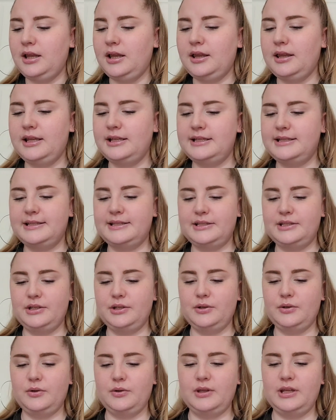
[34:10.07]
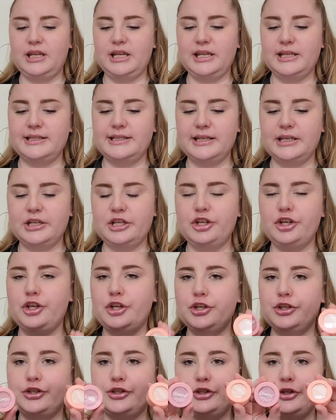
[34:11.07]
Let's do these
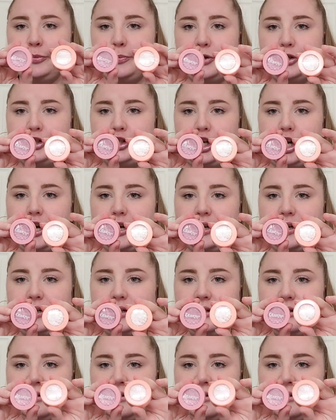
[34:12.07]
Super Shock